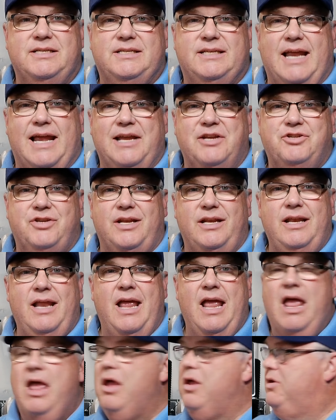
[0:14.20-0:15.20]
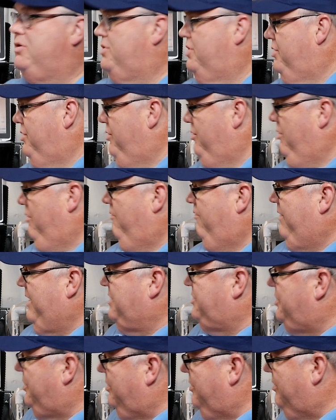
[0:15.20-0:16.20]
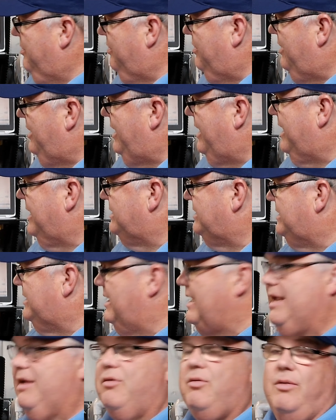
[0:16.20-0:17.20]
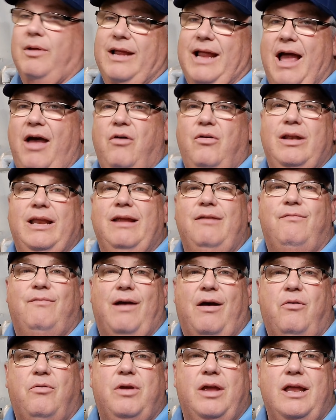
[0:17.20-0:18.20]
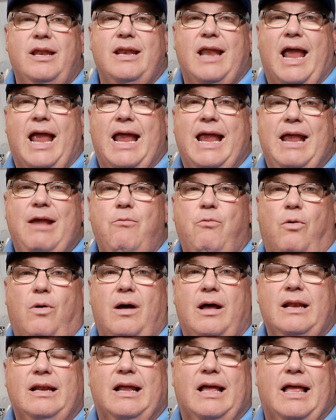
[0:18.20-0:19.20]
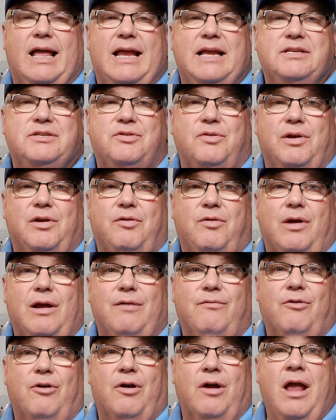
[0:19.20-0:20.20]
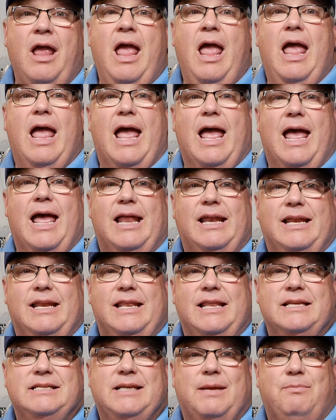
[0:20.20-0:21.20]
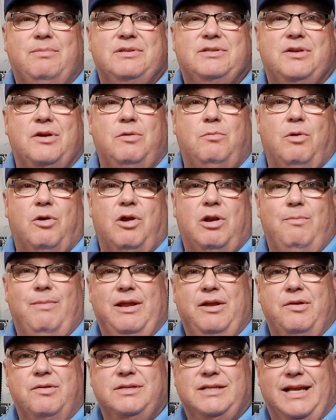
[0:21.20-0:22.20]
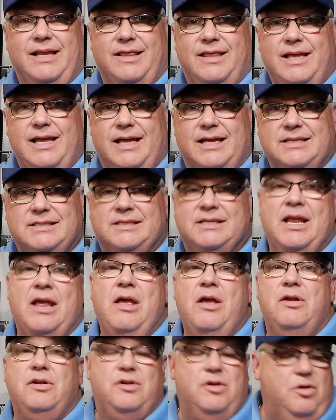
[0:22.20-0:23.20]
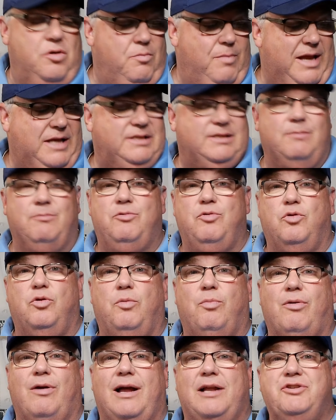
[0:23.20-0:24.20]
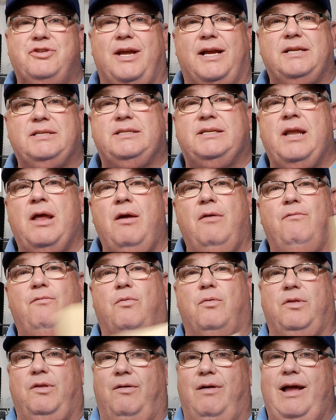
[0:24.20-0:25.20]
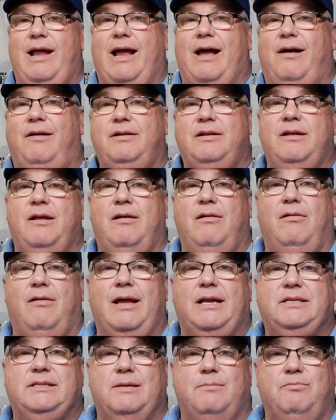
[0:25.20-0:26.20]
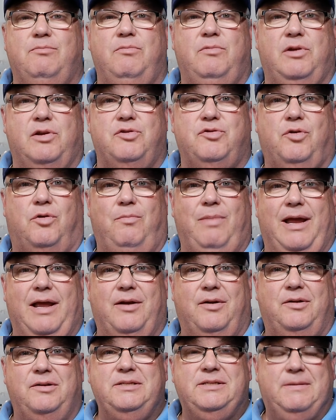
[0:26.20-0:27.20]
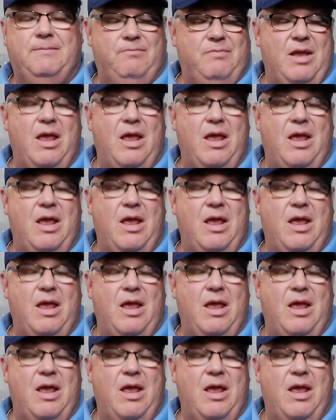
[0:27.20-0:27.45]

station to feature this, the Creality Falcon A1 laser engraver. And in this episode we're going to be using this to make some cool projects for the layout, like some control panels.